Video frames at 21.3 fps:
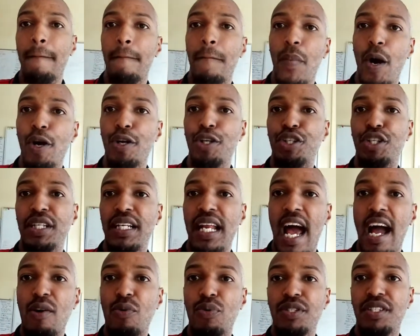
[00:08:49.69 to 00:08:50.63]
merger and
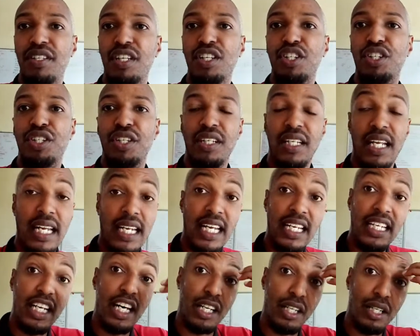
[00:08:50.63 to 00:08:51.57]
acquisition than
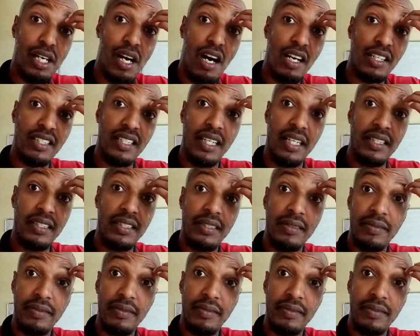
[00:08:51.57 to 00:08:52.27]
any other continent.